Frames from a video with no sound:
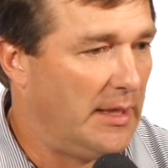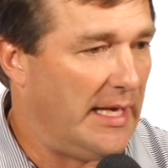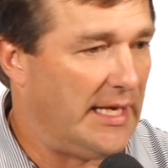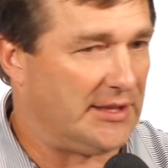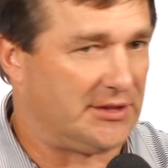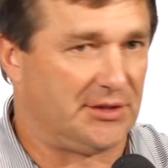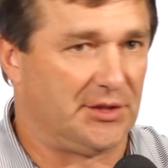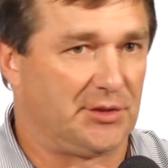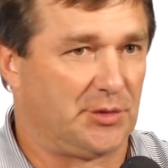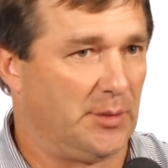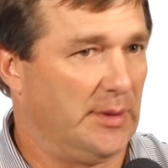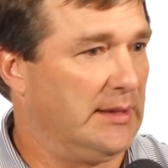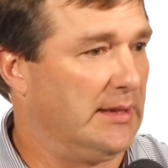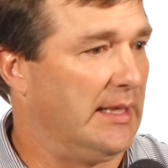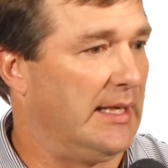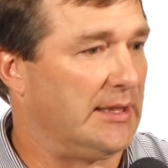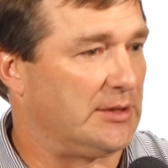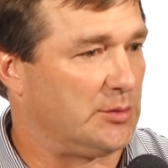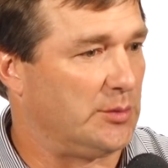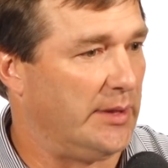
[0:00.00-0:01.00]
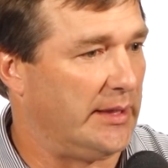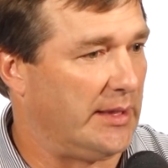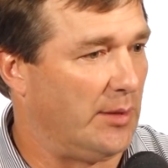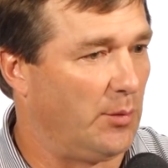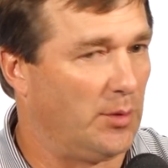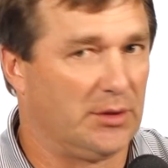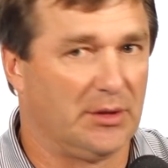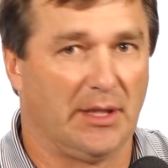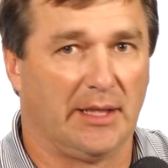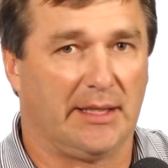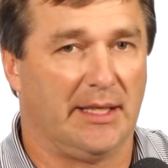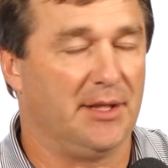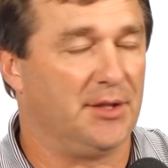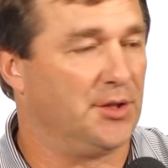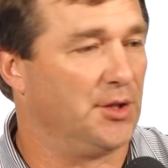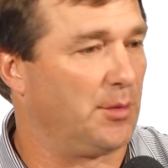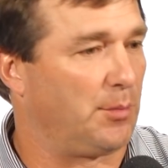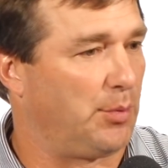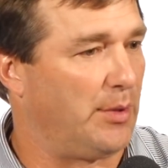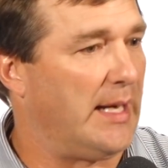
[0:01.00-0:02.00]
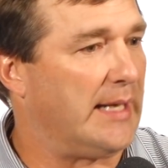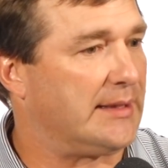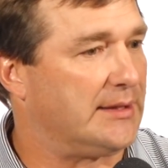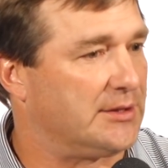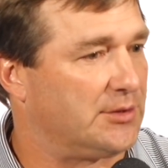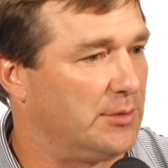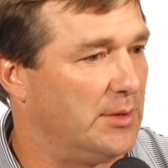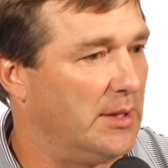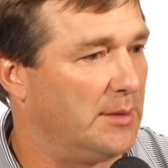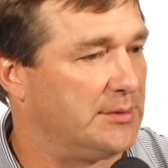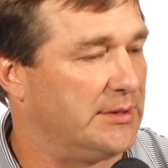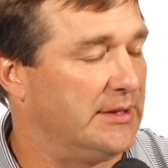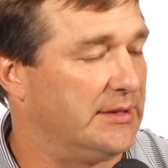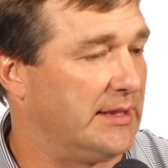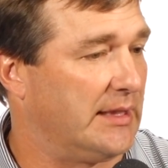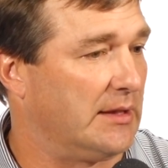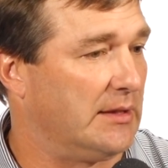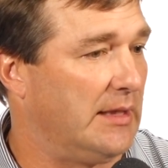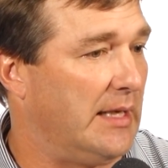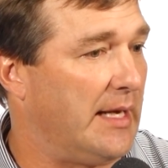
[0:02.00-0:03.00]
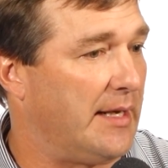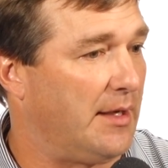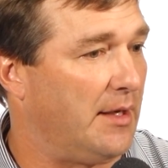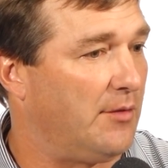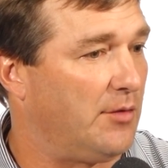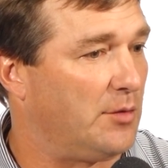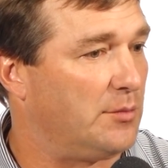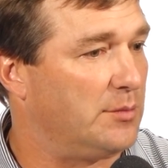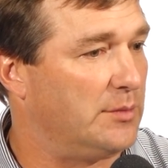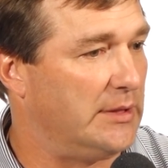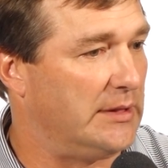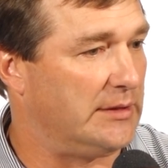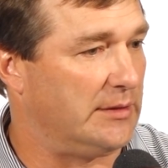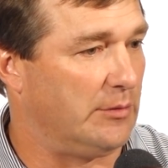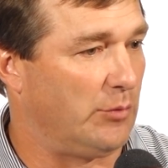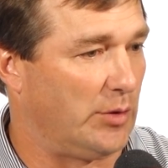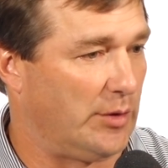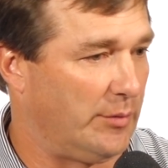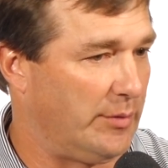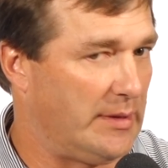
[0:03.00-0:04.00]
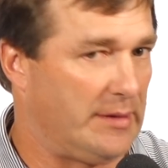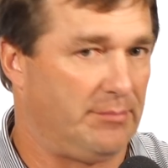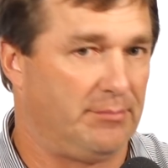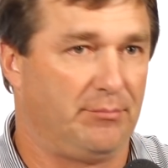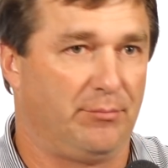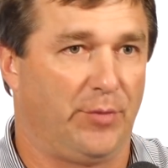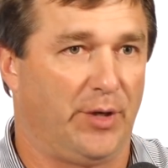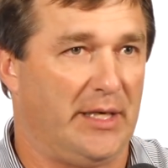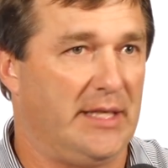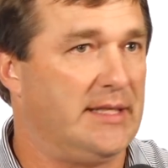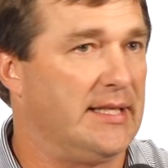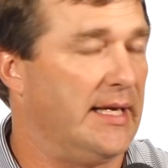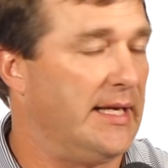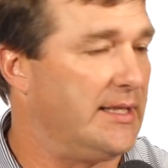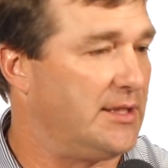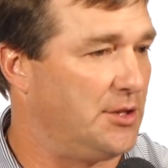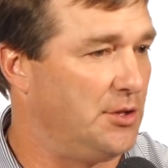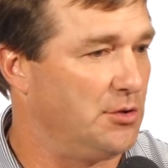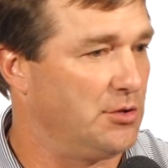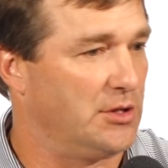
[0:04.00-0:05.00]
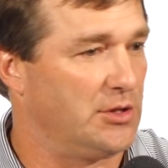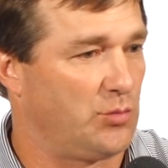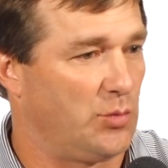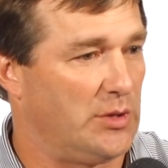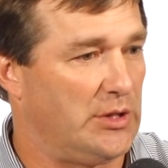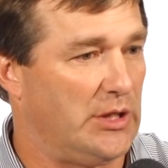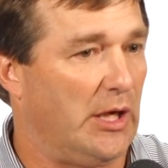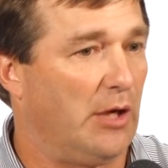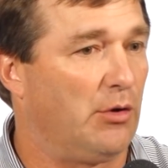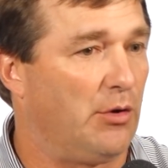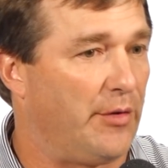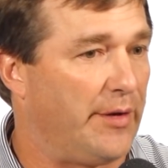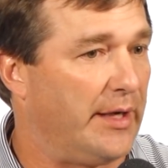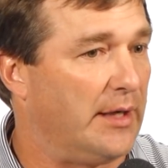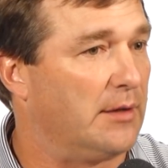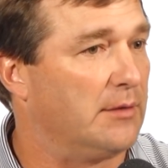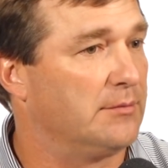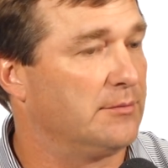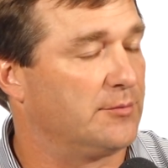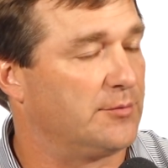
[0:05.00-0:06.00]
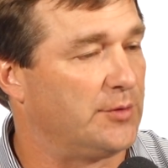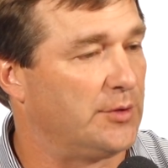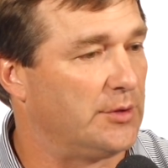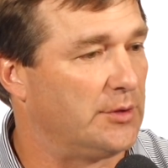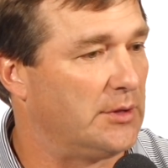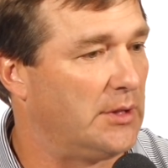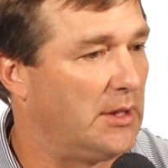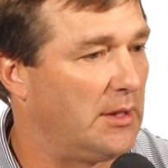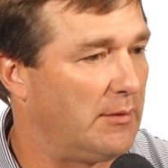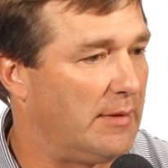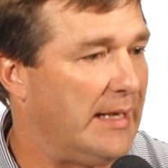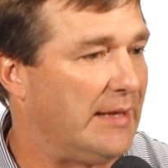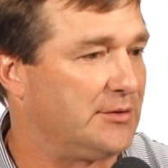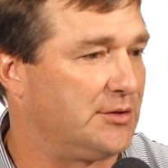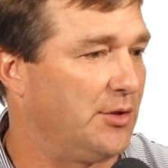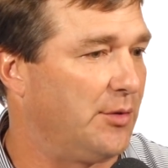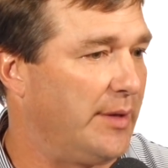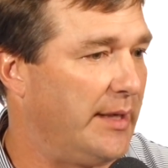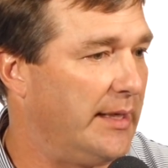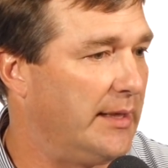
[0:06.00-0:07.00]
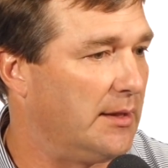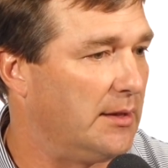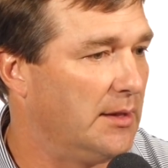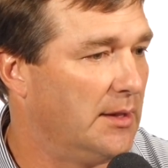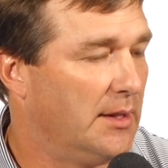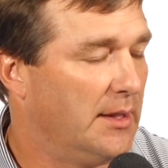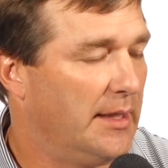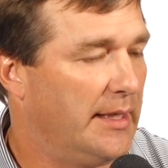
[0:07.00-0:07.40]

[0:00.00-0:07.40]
that's the three last week. It wasn't like he took practice reps. He didn't take a lot of them. What he takes usually is when y'all are there for routes on air.